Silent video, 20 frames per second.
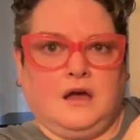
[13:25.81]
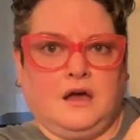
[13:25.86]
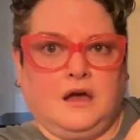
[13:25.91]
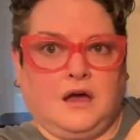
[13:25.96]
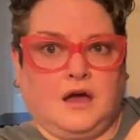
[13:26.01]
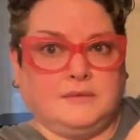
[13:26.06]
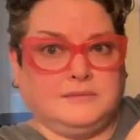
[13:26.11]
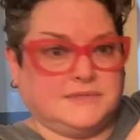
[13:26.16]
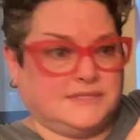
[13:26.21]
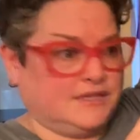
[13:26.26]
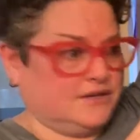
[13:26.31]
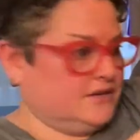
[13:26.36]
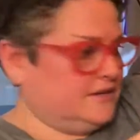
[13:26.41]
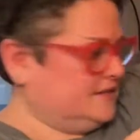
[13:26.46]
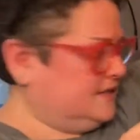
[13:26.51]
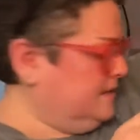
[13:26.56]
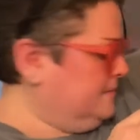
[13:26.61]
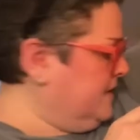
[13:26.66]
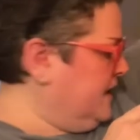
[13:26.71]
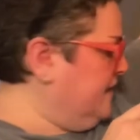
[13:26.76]
I'm
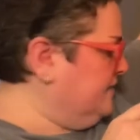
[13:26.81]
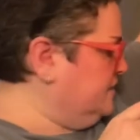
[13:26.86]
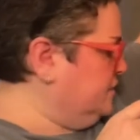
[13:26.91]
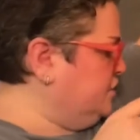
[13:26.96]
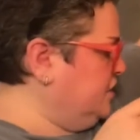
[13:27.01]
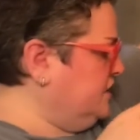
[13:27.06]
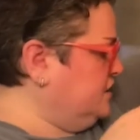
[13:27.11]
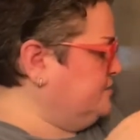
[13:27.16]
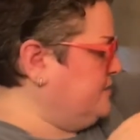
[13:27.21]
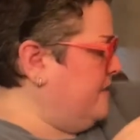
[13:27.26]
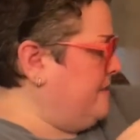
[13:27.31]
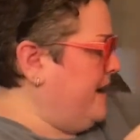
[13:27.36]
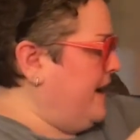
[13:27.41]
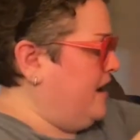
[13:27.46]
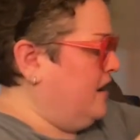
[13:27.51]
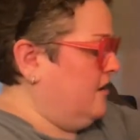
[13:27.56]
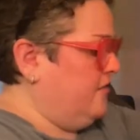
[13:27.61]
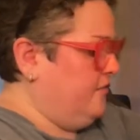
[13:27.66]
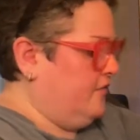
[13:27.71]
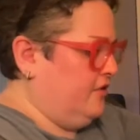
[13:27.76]
seriously might have to change my
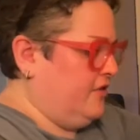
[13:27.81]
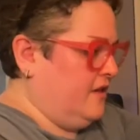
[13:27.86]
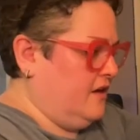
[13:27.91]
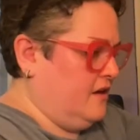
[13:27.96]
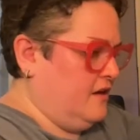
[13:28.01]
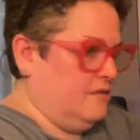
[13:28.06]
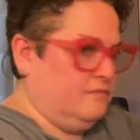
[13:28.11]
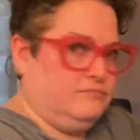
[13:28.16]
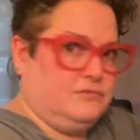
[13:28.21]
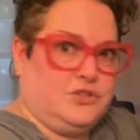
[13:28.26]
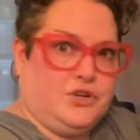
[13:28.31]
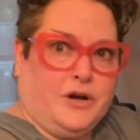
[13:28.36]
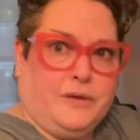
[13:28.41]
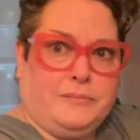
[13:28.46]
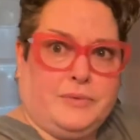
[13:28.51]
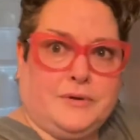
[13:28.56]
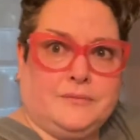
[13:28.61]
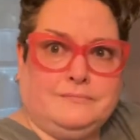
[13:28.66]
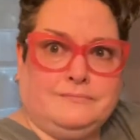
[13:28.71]
bag for the trip.